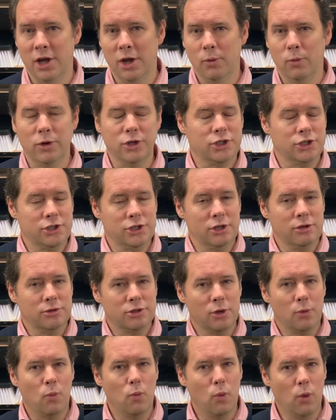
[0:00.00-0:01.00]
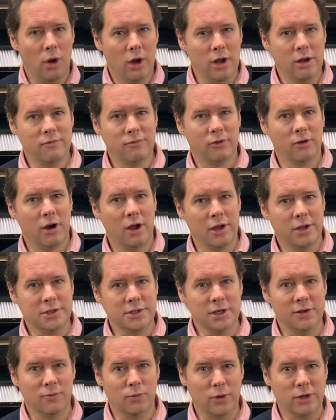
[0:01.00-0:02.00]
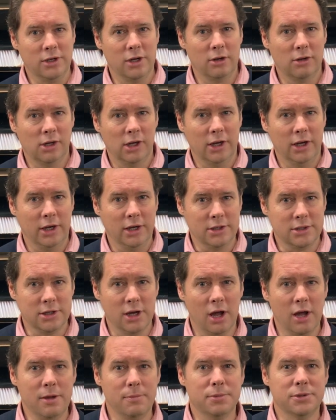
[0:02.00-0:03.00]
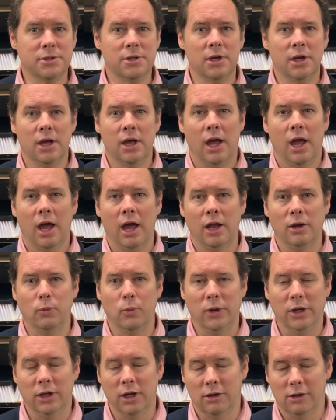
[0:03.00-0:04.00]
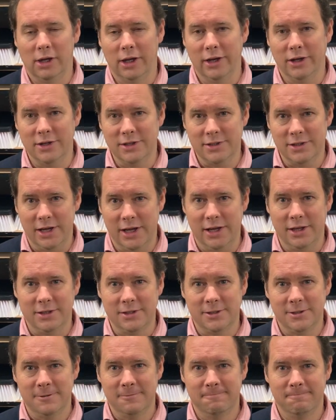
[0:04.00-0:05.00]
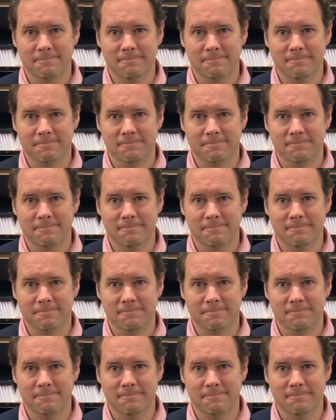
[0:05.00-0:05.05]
which suit a wide variety of window cleaning types and window cleaners' needs.